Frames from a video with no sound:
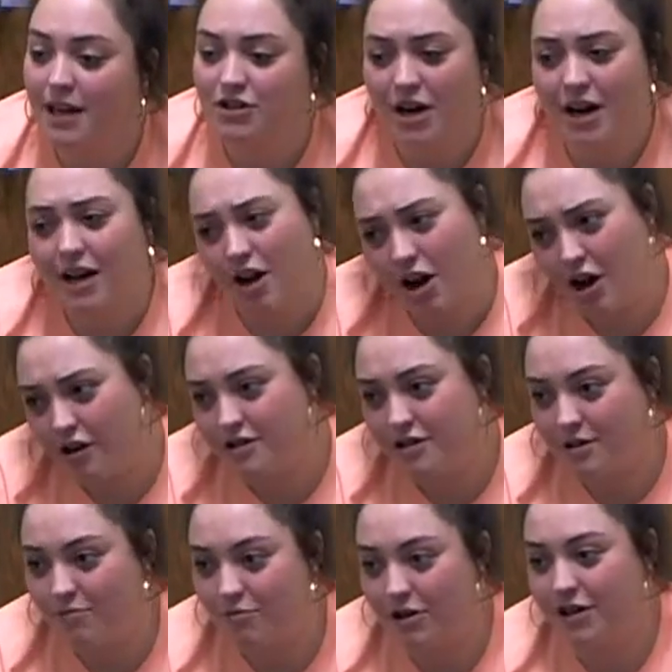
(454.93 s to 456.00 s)
I try to call
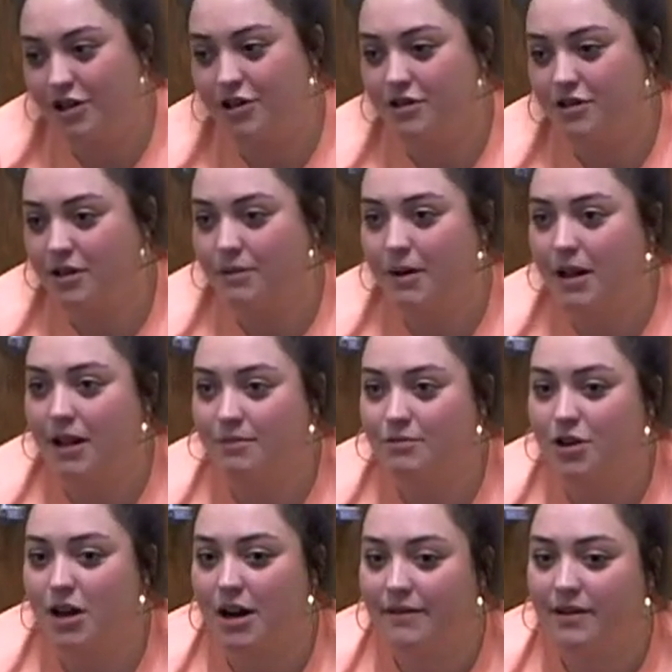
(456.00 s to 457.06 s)
someone usually while I'm
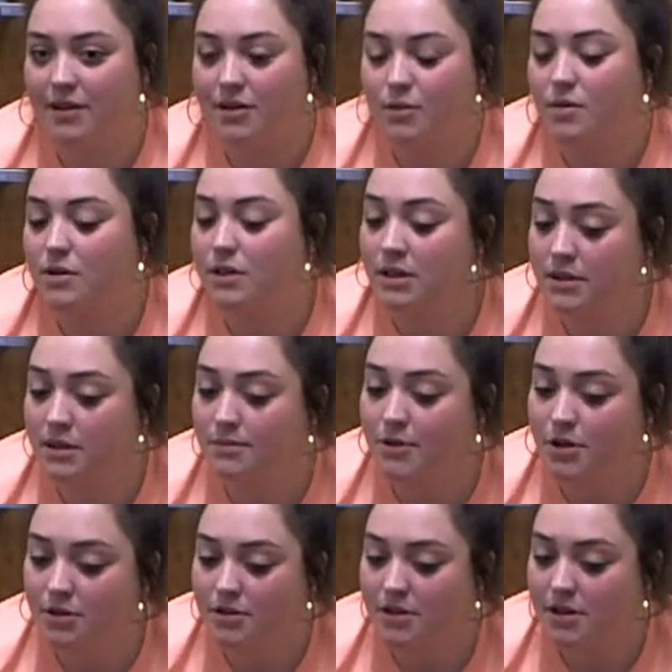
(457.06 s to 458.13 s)
driving or listen to
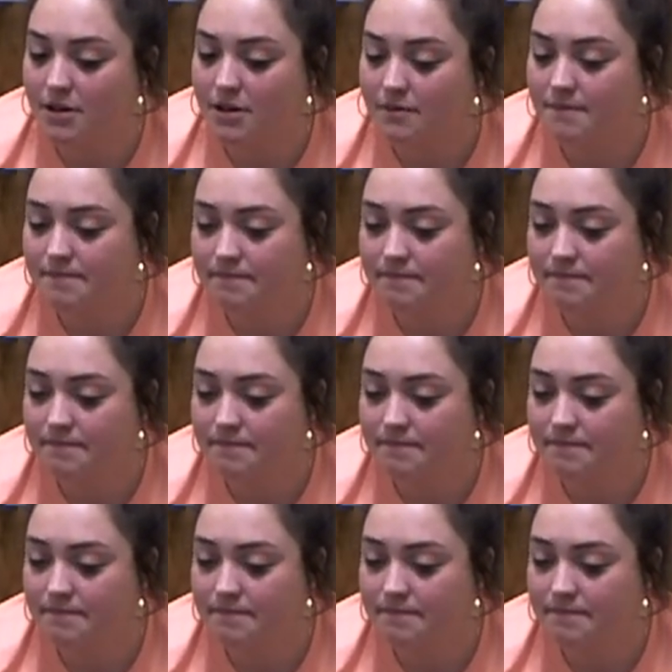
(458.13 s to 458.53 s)
music.